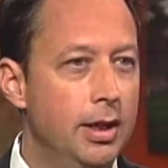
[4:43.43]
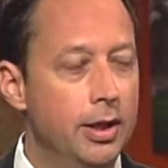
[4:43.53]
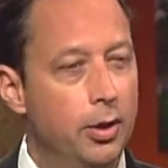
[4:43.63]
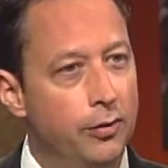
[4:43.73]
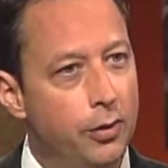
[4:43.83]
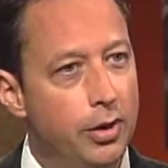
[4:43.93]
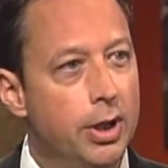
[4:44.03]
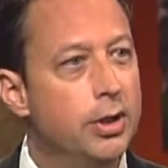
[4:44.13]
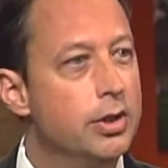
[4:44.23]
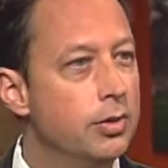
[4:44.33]
If you're an
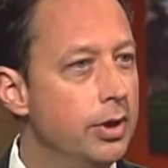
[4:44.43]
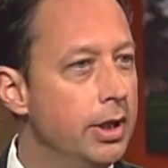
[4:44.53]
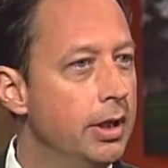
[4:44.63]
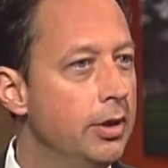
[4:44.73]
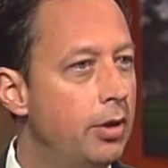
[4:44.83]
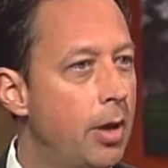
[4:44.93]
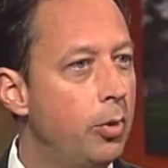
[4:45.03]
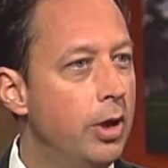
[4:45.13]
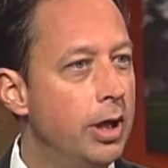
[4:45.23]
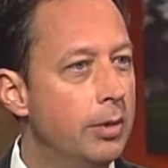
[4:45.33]
industry and you're
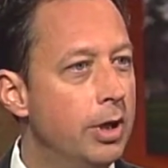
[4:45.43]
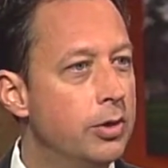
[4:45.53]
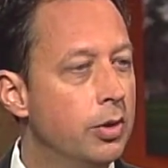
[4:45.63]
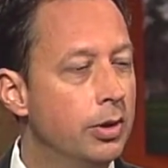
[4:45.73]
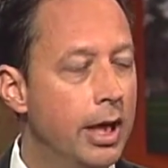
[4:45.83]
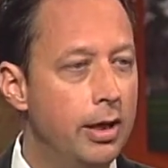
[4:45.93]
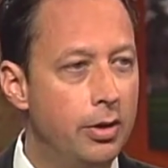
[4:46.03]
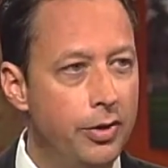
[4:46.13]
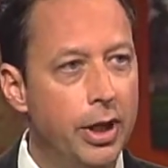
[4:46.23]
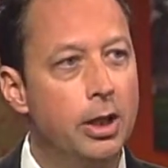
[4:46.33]
operating in Metro Atlanta
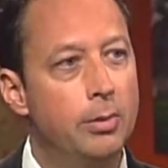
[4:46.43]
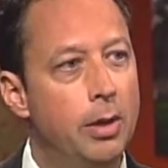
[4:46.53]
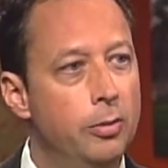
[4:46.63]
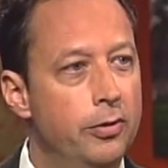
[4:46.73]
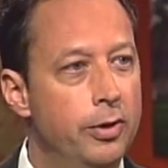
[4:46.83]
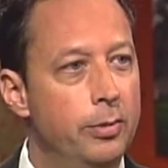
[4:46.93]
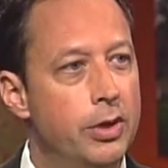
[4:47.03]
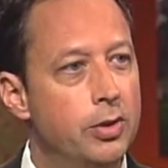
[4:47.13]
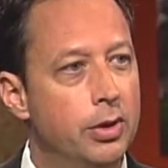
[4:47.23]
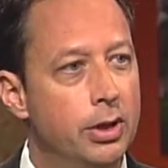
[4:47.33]
or thinking about moving to
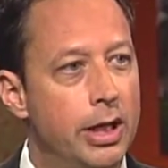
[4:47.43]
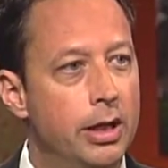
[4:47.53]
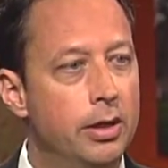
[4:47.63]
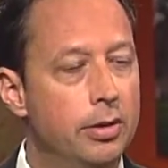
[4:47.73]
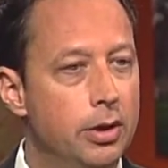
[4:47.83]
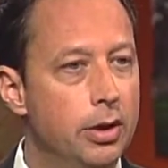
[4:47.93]
Metro Atlanta,